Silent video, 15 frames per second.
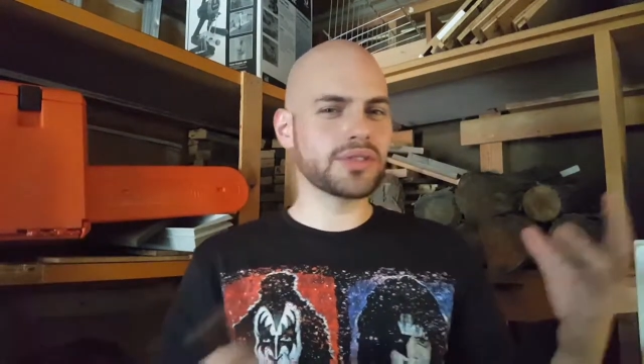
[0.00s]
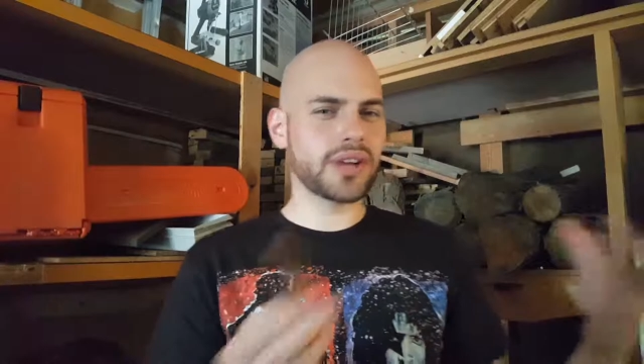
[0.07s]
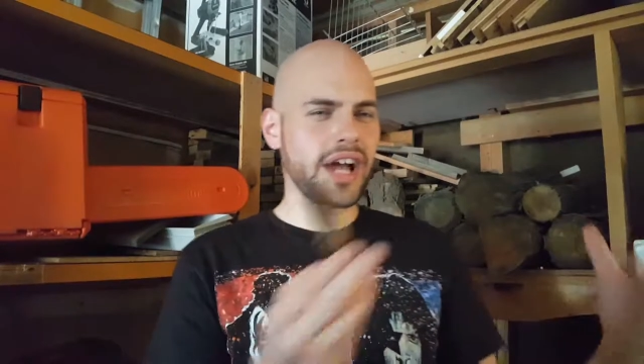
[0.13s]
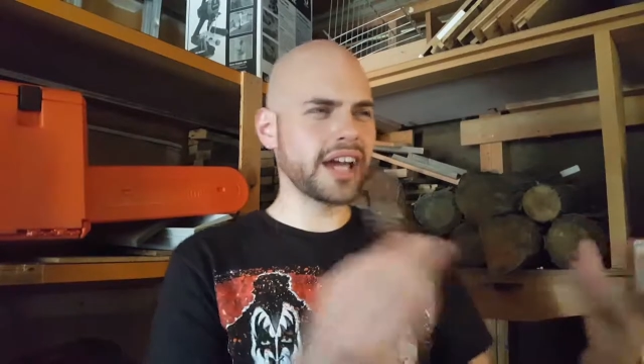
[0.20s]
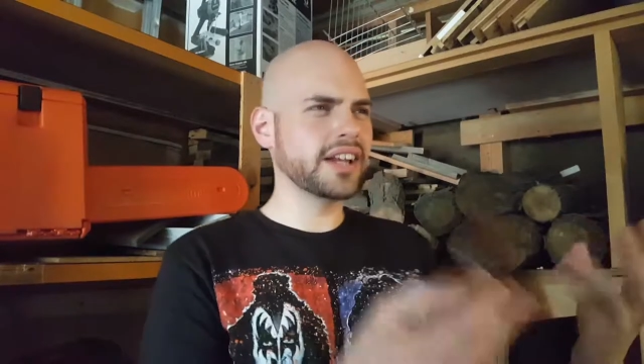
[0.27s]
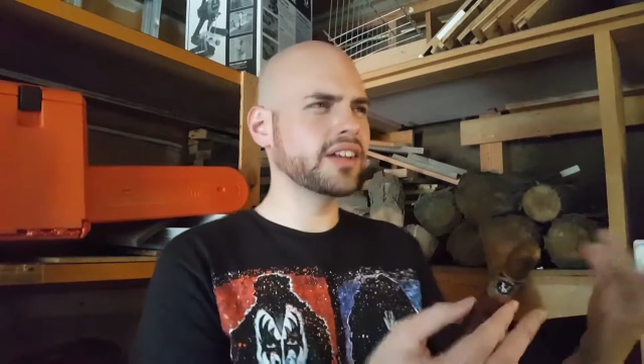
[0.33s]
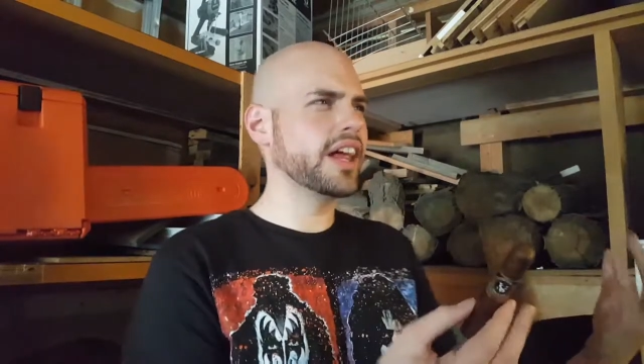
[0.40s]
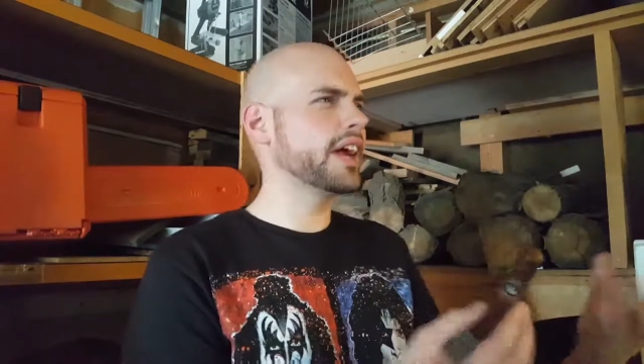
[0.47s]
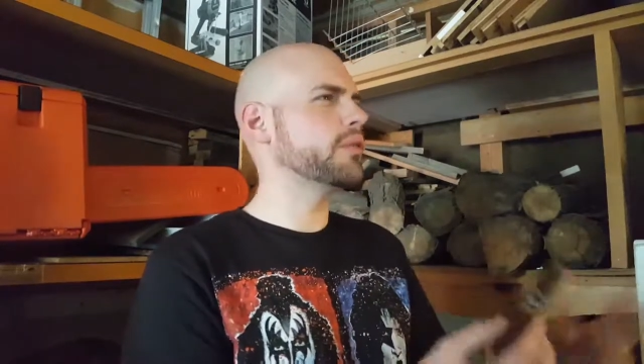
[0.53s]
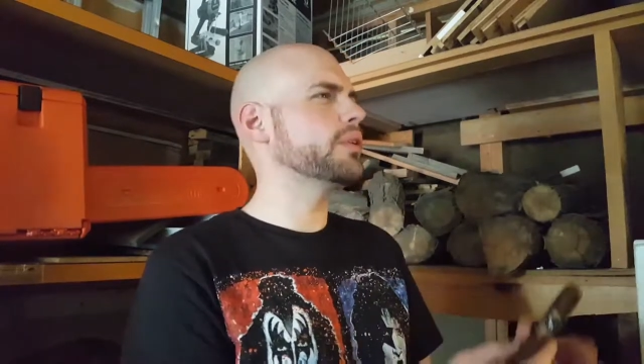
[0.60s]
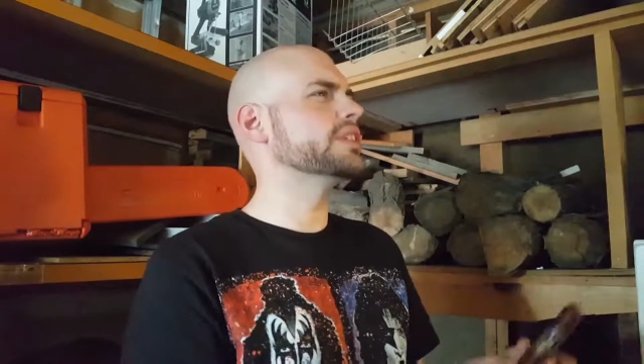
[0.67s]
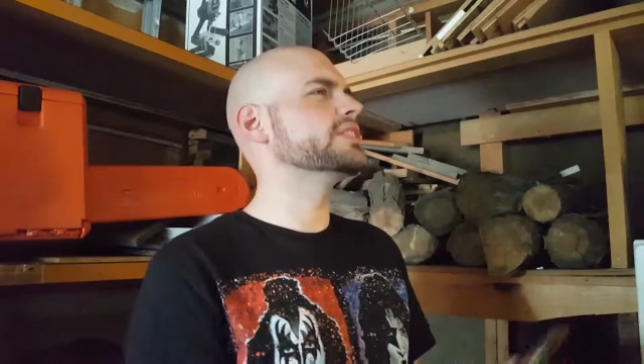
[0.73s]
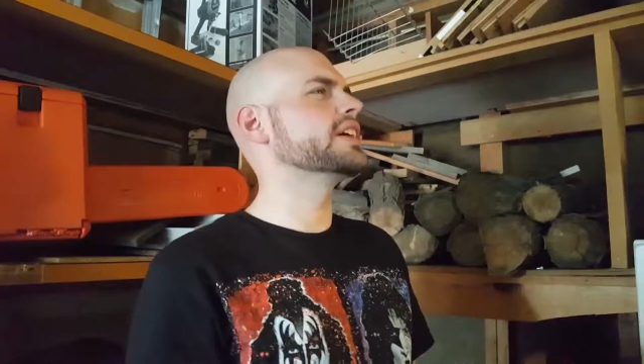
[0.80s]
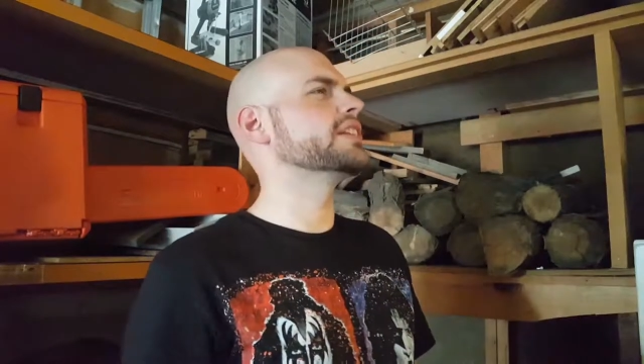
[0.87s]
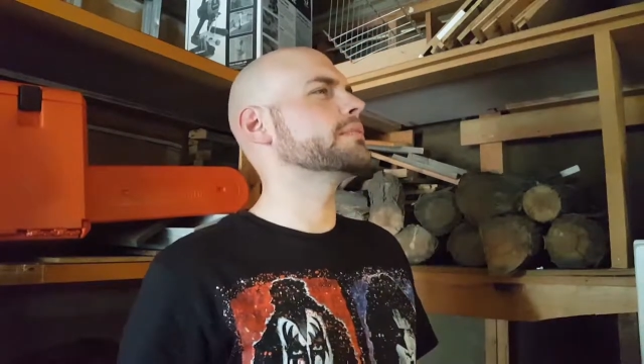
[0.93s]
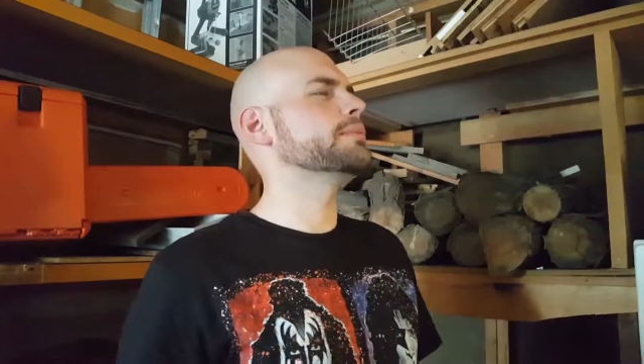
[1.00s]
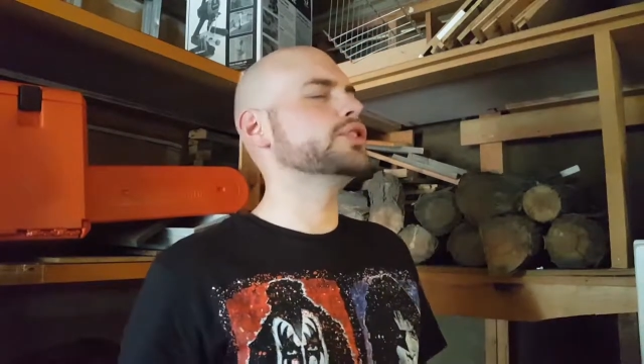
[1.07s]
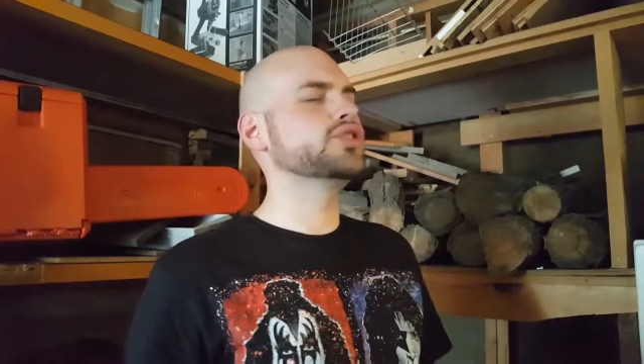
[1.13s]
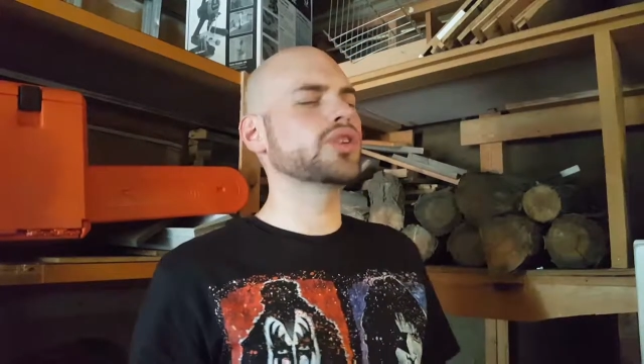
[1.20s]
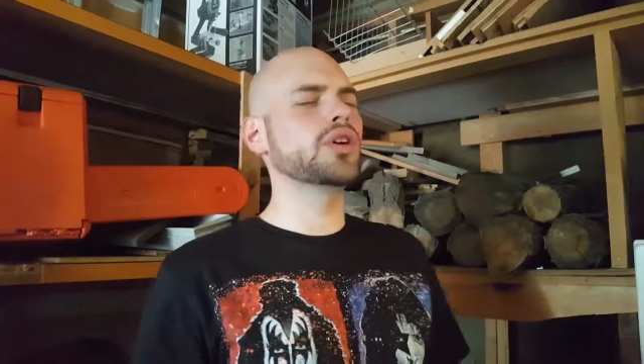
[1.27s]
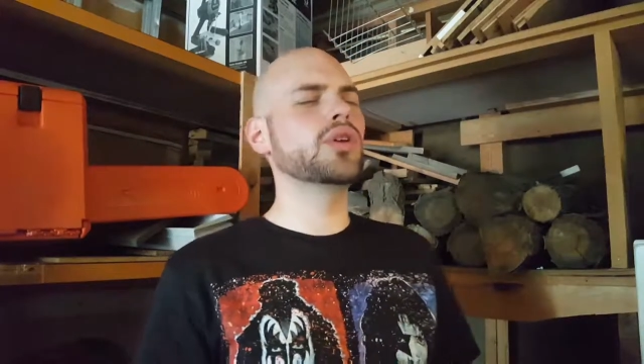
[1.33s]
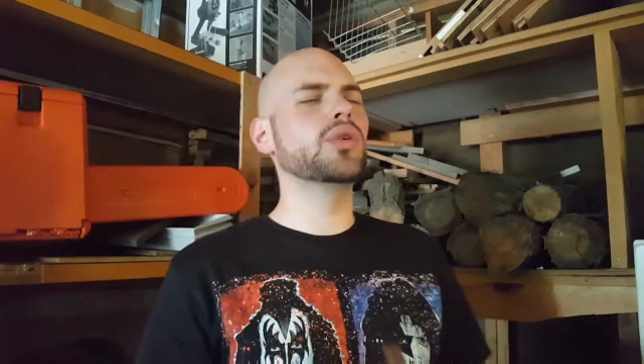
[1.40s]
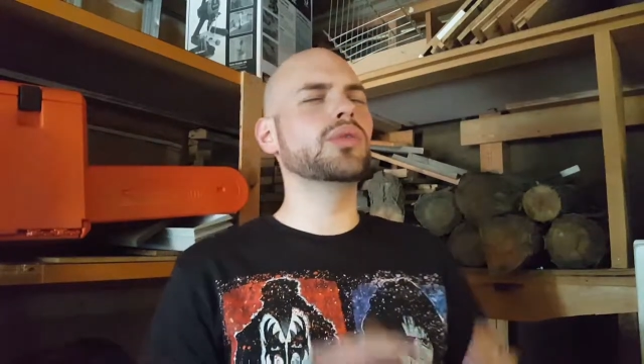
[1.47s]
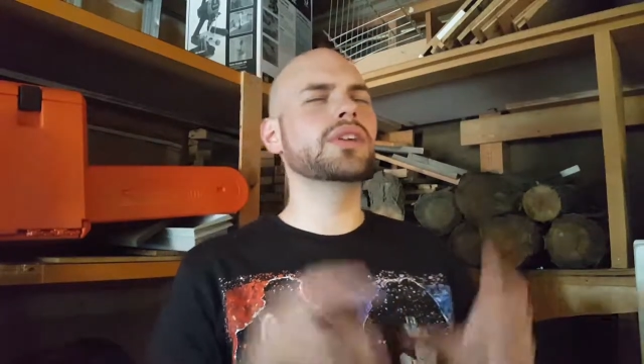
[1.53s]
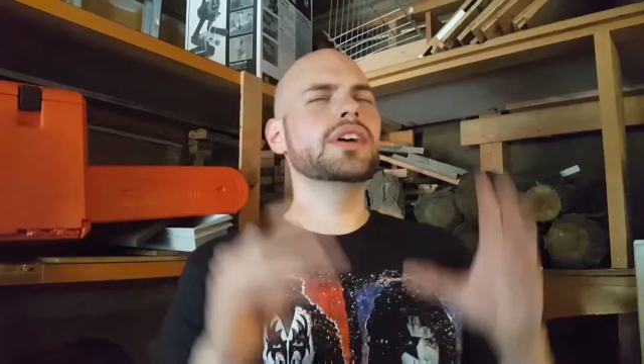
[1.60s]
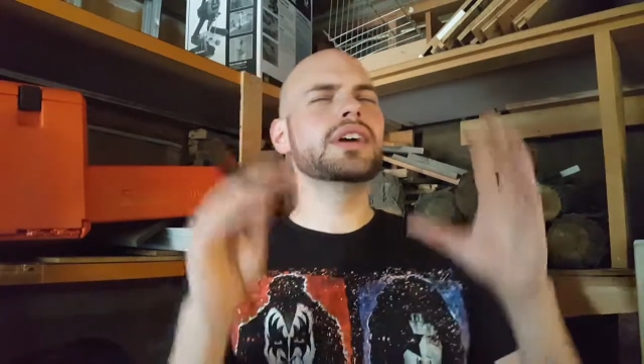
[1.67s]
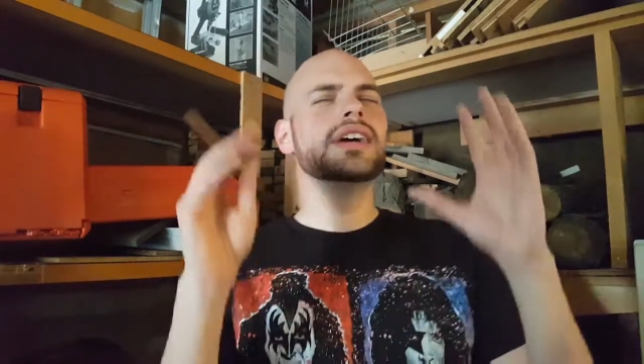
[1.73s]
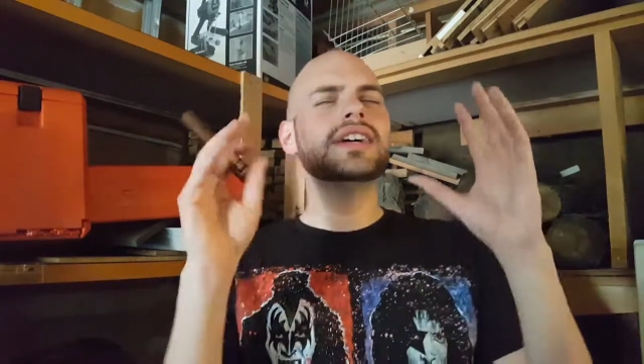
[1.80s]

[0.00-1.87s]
So kind of like, what is that, the Padrón